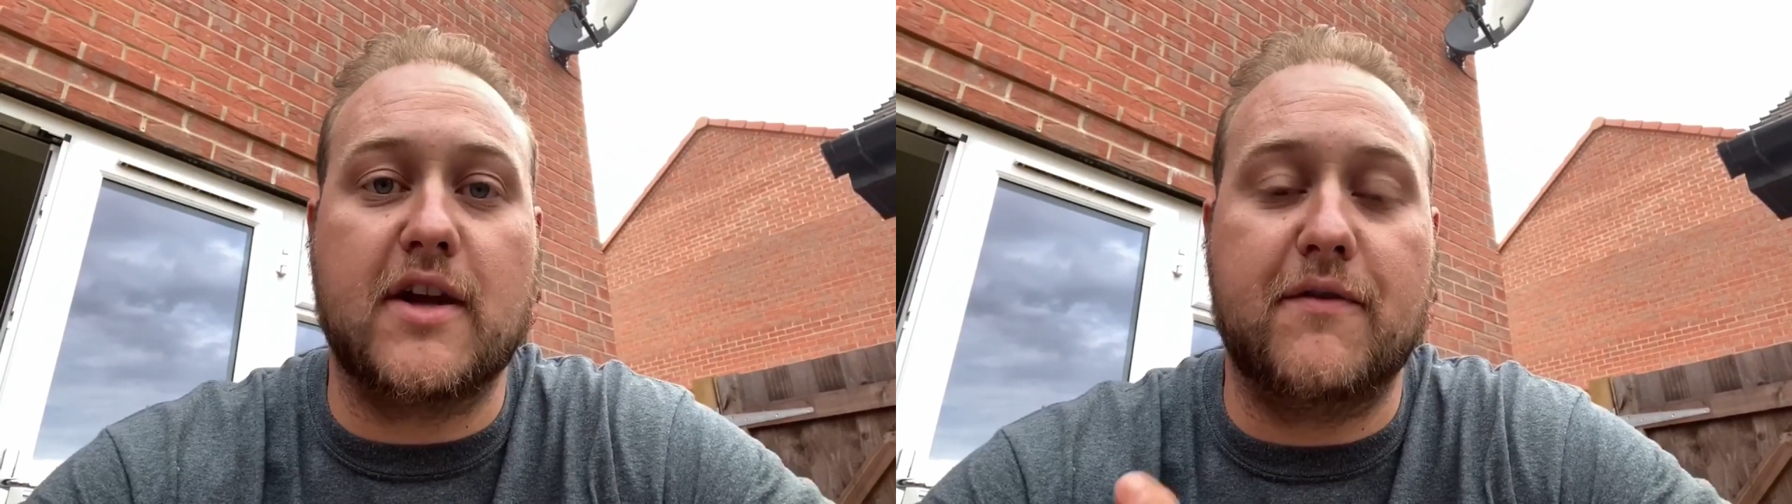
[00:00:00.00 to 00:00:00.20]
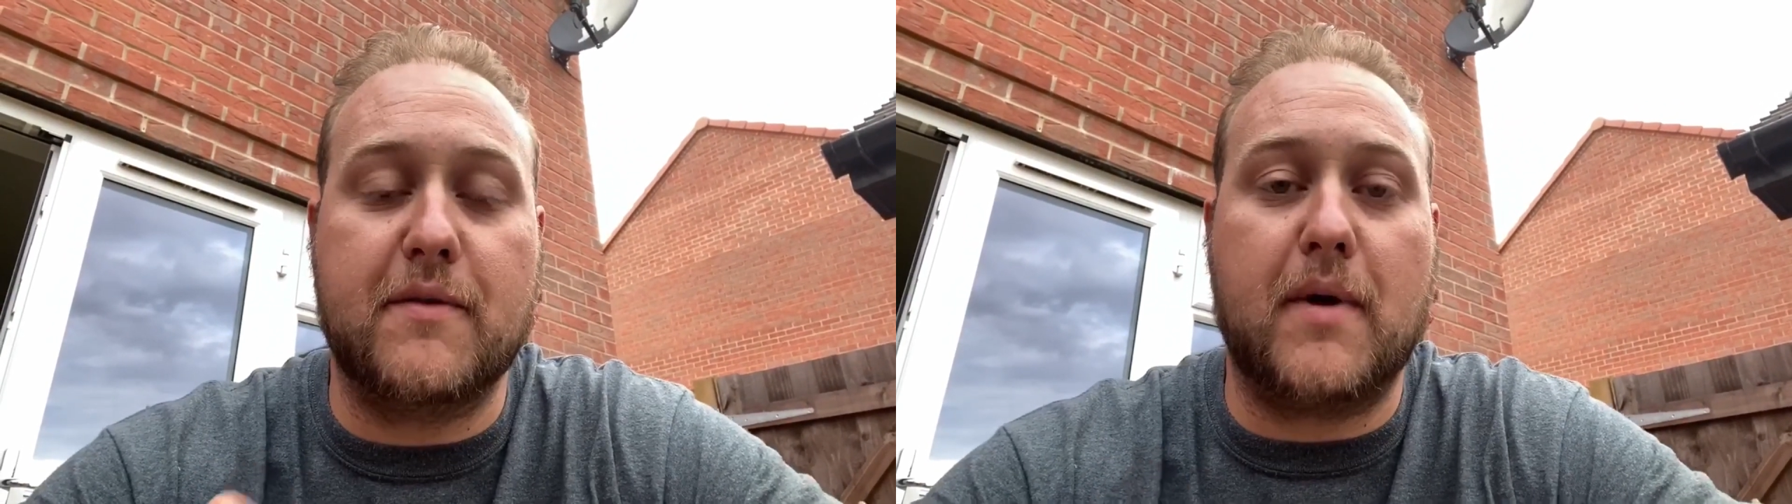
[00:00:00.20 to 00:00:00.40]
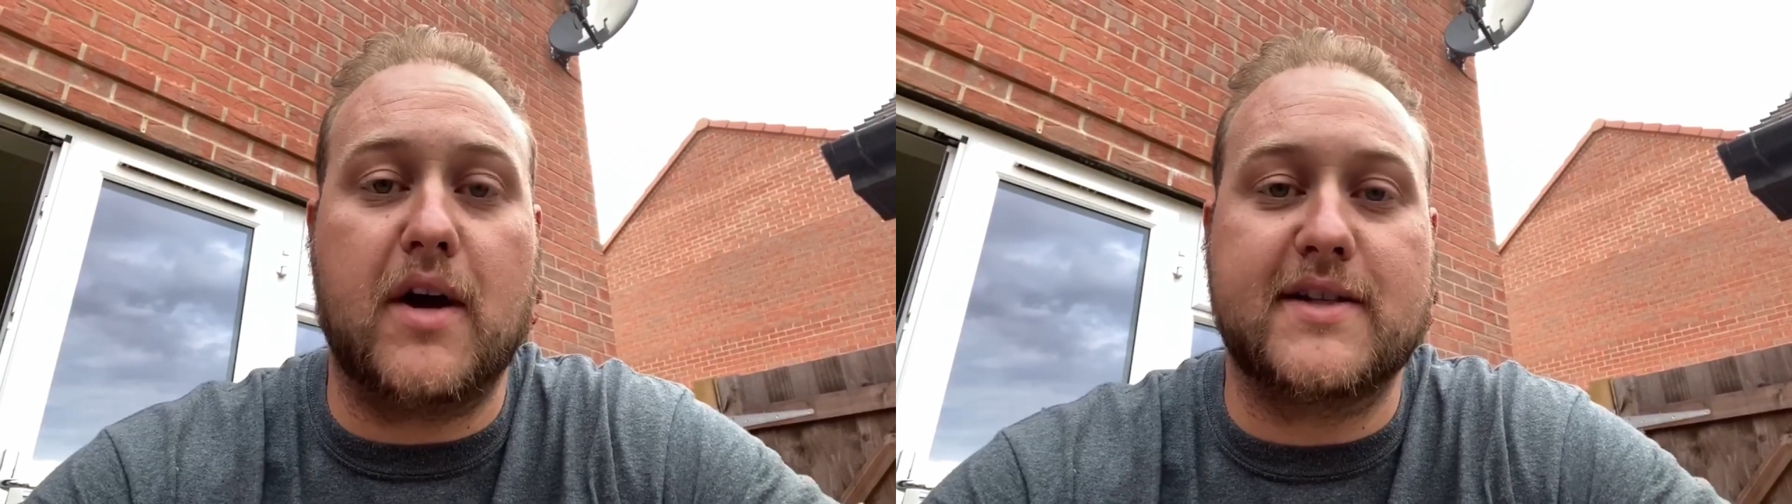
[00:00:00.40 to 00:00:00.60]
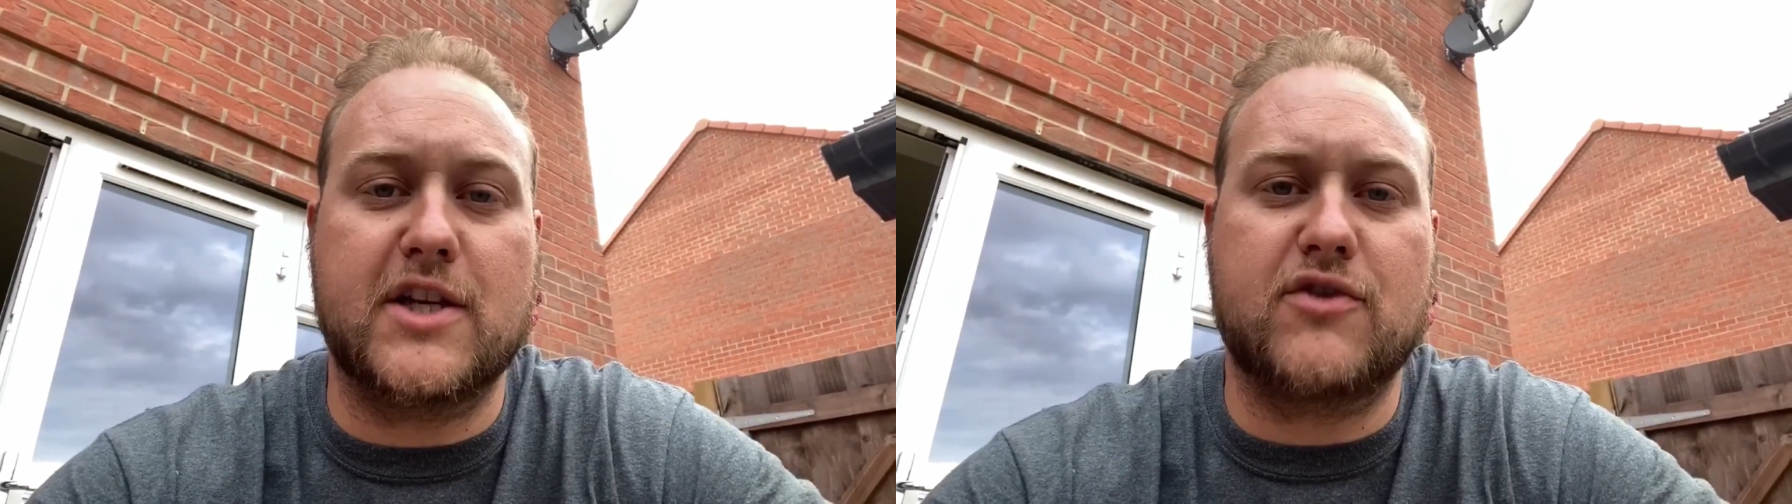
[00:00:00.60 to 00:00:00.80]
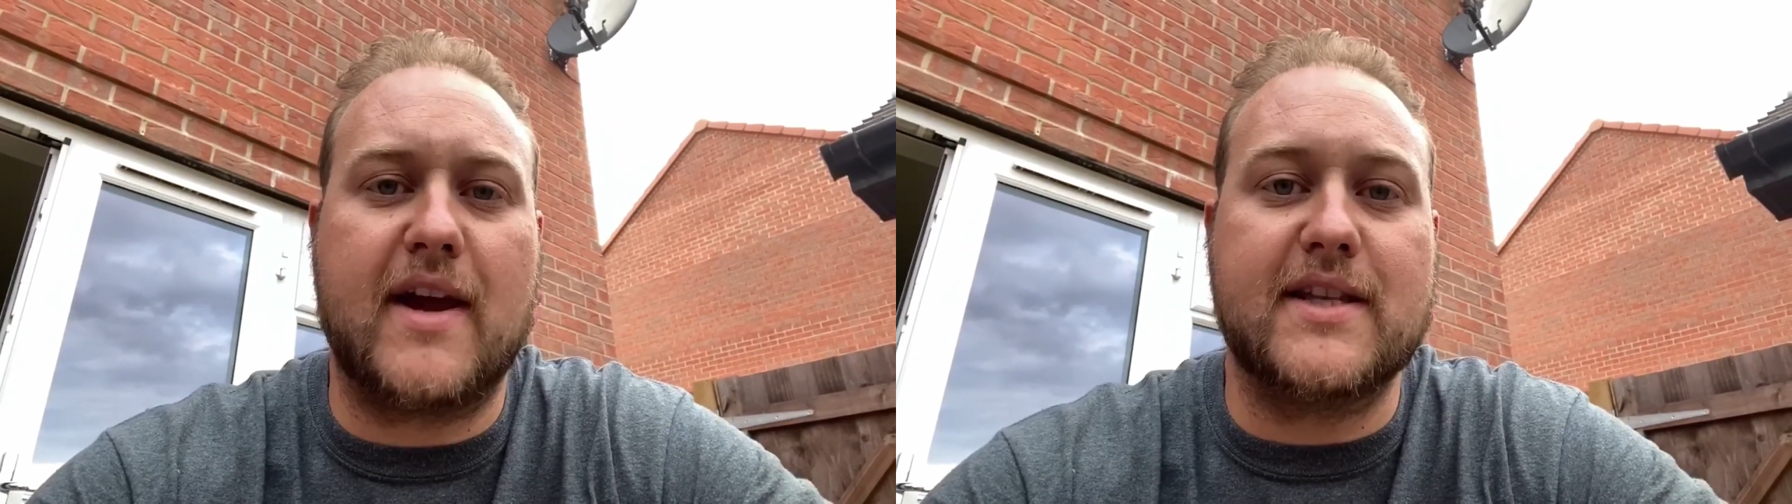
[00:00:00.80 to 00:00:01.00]
of the Mark
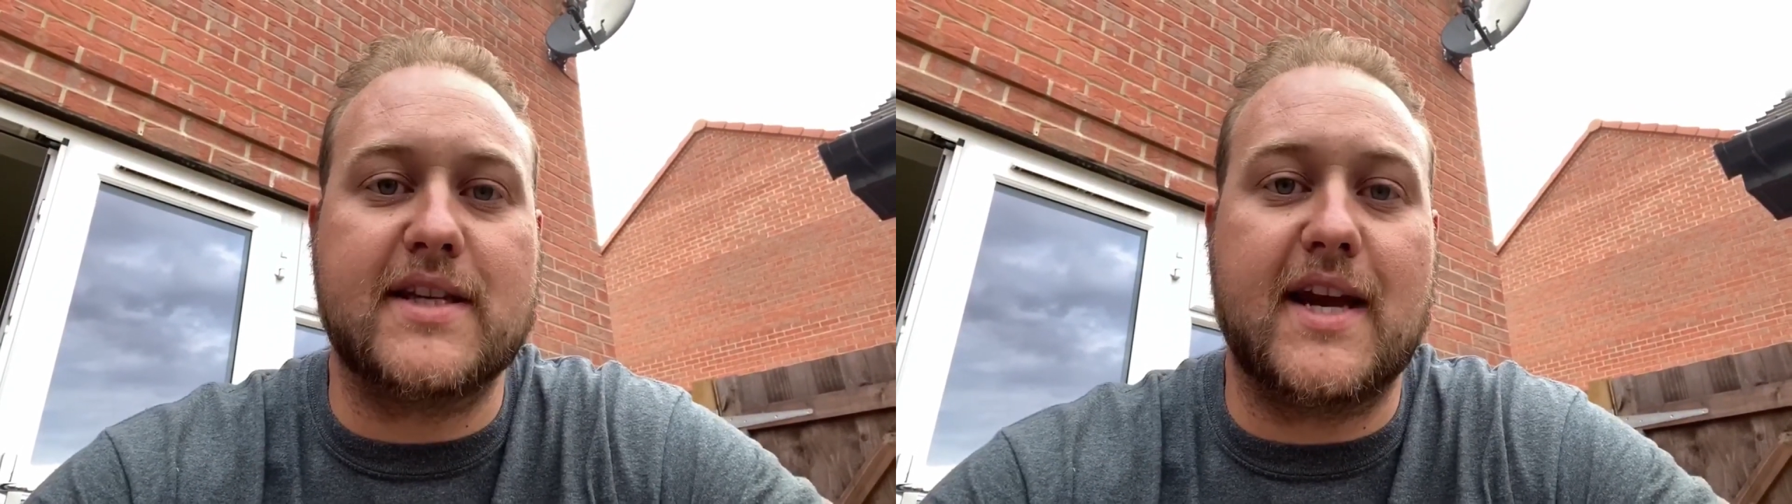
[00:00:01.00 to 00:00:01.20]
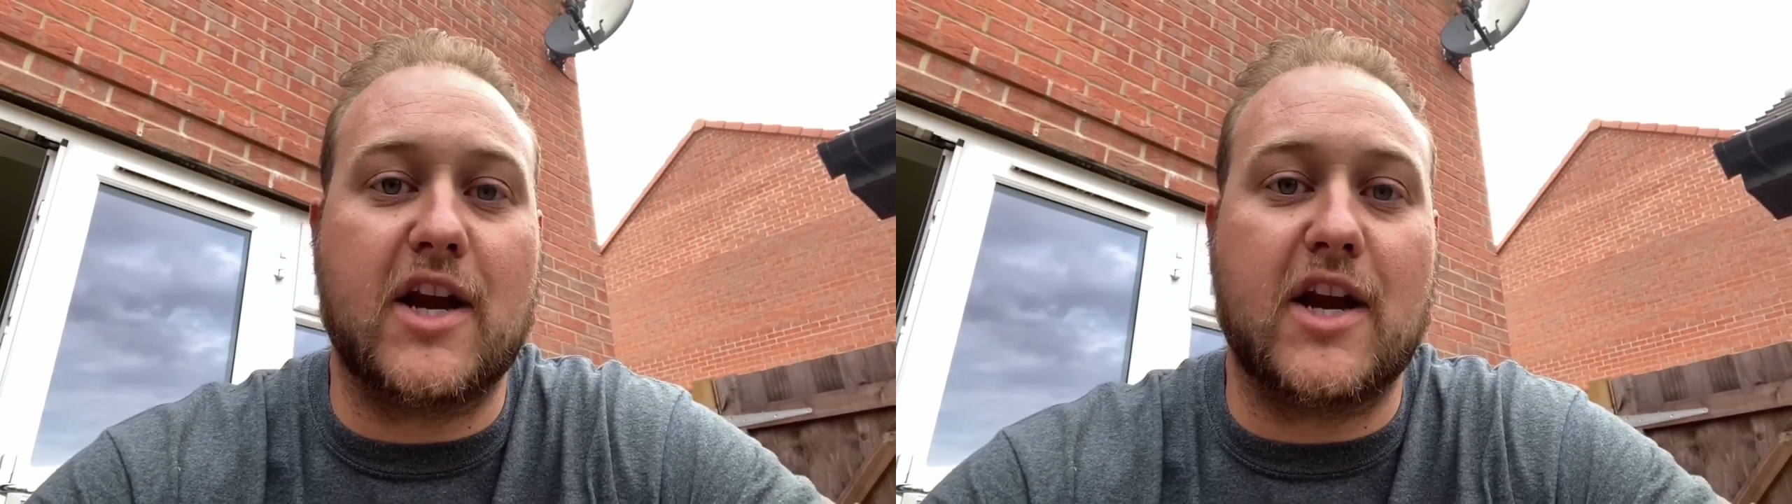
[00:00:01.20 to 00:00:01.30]
6 Transit,